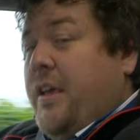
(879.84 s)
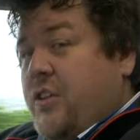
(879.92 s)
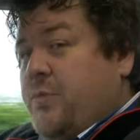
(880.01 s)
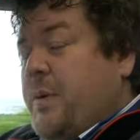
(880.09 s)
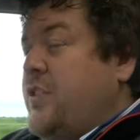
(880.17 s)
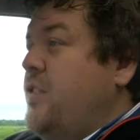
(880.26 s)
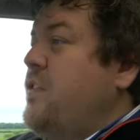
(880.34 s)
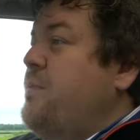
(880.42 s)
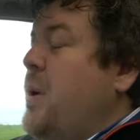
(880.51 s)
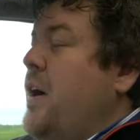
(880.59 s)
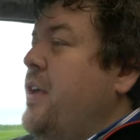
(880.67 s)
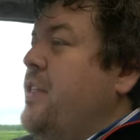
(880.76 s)
expensive to
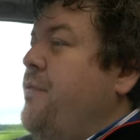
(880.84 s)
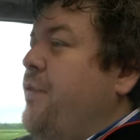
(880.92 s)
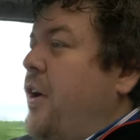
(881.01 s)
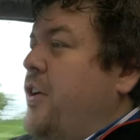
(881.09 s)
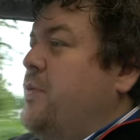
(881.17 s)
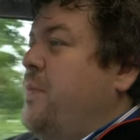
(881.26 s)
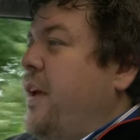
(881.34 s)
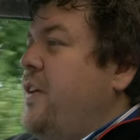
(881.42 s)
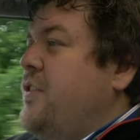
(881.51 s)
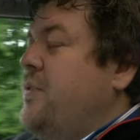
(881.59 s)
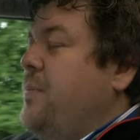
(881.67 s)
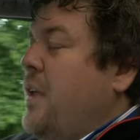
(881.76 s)
buy in the first
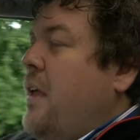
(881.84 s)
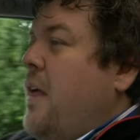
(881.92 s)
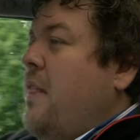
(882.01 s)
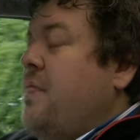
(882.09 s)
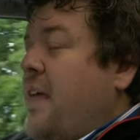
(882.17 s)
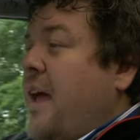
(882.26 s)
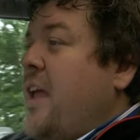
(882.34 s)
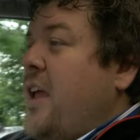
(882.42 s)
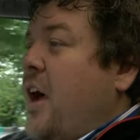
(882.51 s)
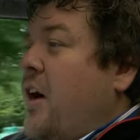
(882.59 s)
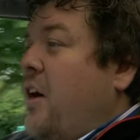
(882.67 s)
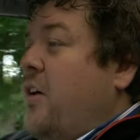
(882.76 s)
place.
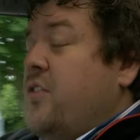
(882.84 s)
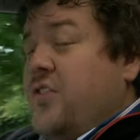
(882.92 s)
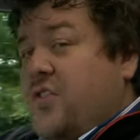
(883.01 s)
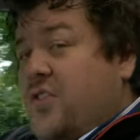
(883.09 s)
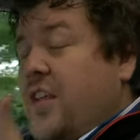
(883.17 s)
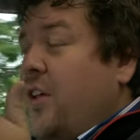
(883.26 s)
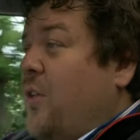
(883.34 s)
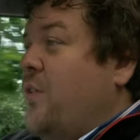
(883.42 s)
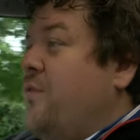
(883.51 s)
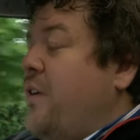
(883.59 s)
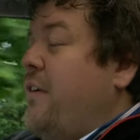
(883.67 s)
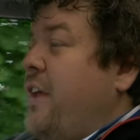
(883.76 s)
They are
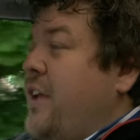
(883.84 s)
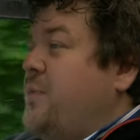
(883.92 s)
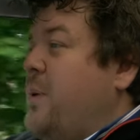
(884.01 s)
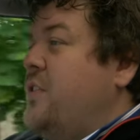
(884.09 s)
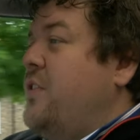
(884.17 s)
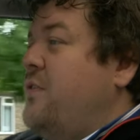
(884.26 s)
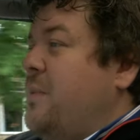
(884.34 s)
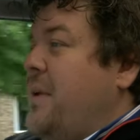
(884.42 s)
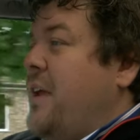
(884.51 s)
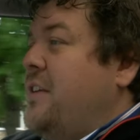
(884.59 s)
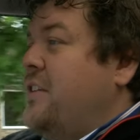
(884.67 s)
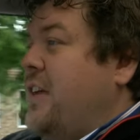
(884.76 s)
still very expensive to
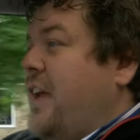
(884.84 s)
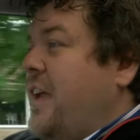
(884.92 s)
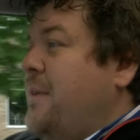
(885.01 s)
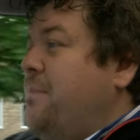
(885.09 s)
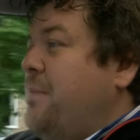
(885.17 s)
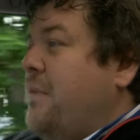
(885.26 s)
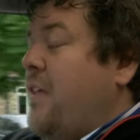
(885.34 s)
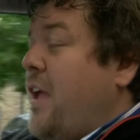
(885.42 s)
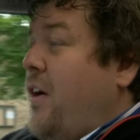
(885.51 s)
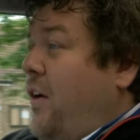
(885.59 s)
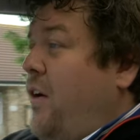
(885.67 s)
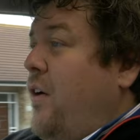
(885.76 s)
maintain.
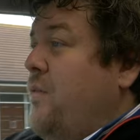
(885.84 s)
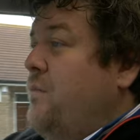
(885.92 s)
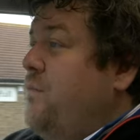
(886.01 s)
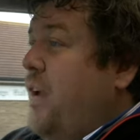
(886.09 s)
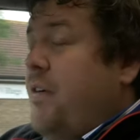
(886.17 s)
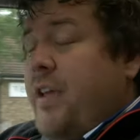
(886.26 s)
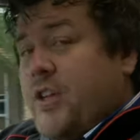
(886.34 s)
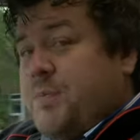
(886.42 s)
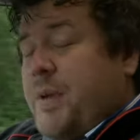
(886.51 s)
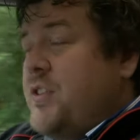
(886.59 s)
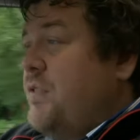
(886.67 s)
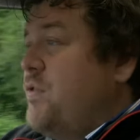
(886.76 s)
They are very
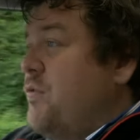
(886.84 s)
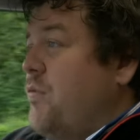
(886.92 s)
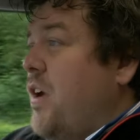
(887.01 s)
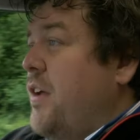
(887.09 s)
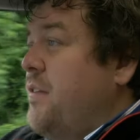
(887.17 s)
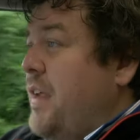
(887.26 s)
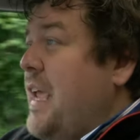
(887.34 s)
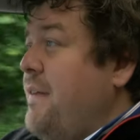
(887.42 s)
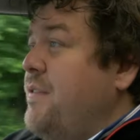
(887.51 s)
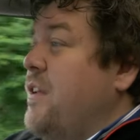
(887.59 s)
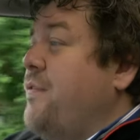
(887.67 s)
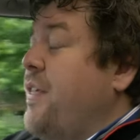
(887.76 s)
expensive to run,
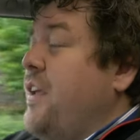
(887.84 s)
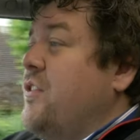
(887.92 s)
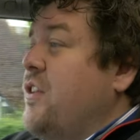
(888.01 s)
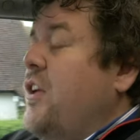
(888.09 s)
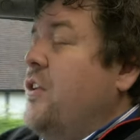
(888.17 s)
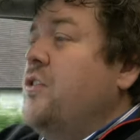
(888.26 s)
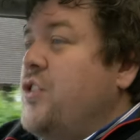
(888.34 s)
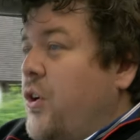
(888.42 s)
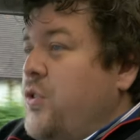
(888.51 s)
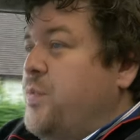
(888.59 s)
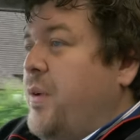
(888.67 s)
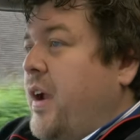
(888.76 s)
even if things
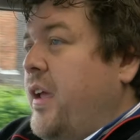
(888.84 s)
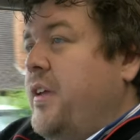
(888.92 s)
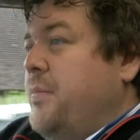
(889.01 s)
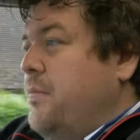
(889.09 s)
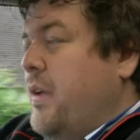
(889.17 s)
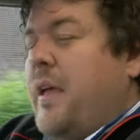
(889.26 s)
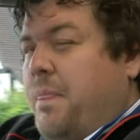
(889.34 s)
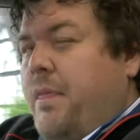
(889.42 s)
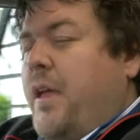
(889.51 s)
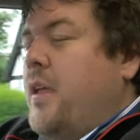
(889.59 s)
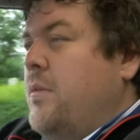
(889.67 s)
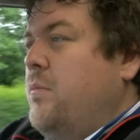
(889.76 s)
don't break, and
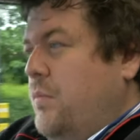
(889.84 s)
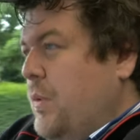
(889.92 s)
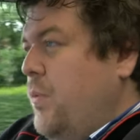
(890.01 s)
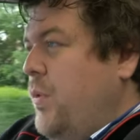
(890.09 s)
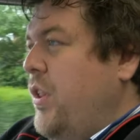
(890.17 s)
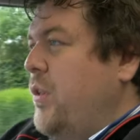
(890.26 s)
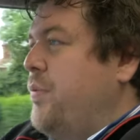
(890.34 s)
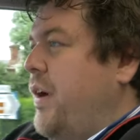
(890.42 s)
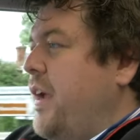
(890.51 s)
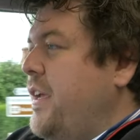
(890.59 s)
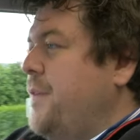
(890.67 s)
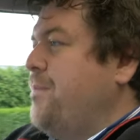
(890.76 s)
they will break.